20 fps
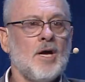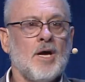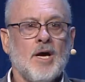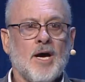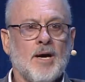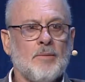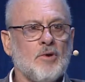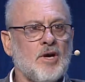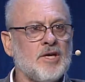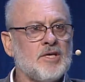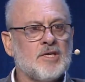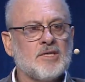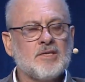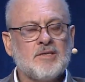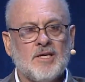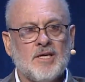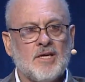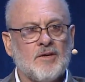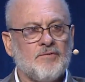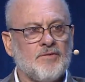I just
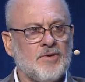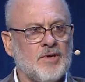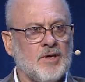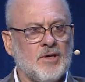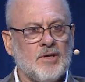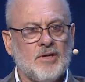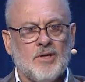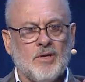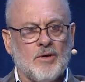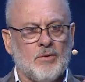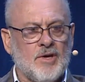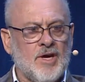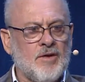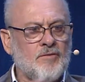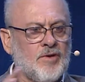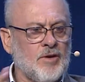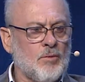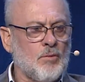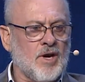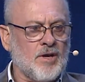think of
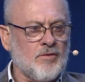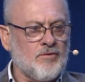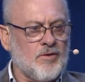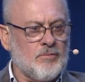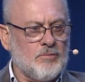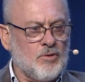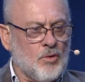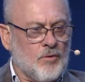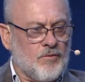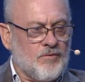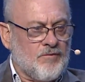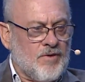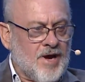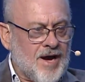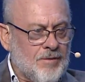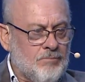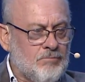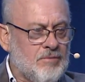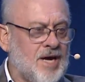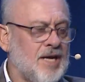everyone from your
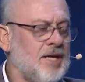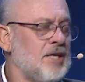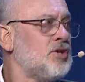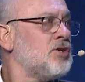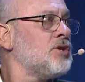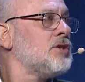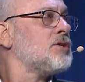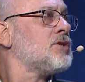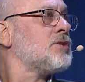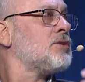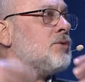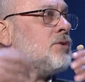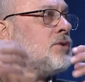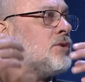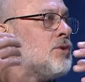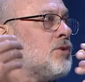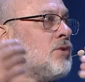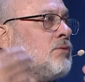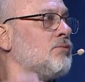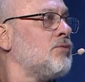farm managers through
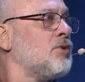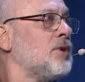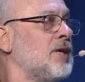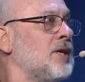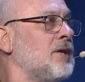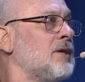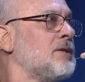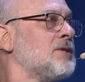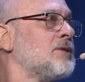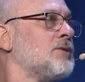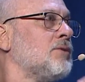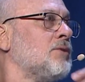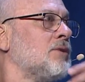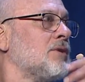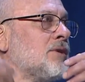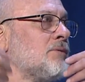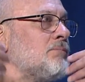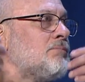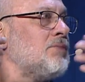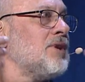to your breeders, through to
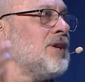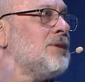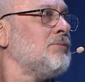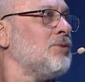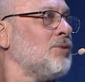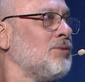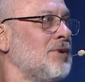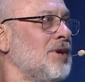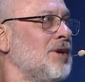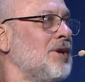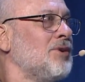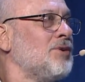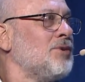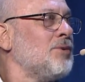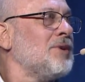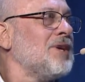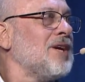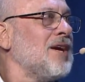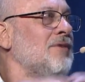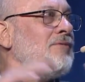the people
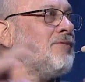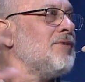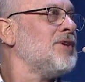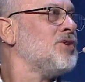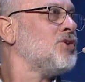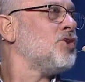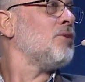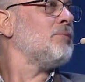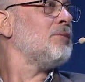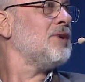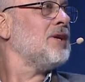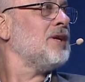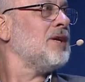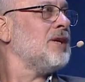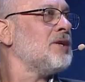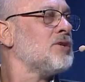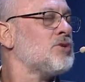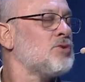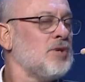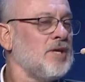doing every job in the
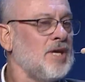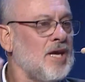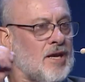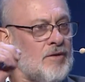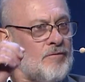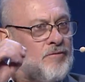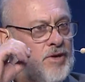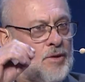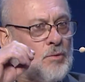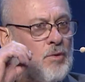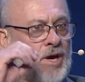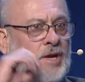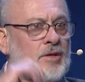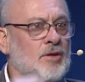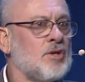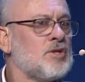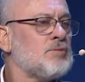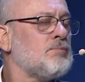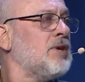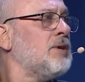industry. Every one of
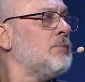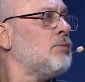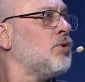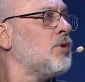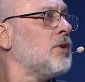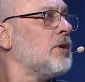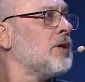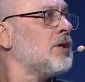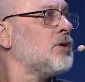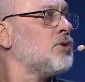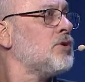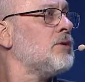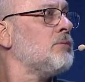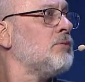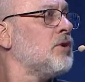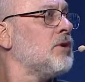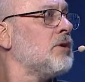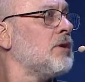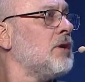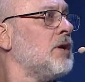those people can
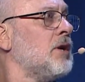contribute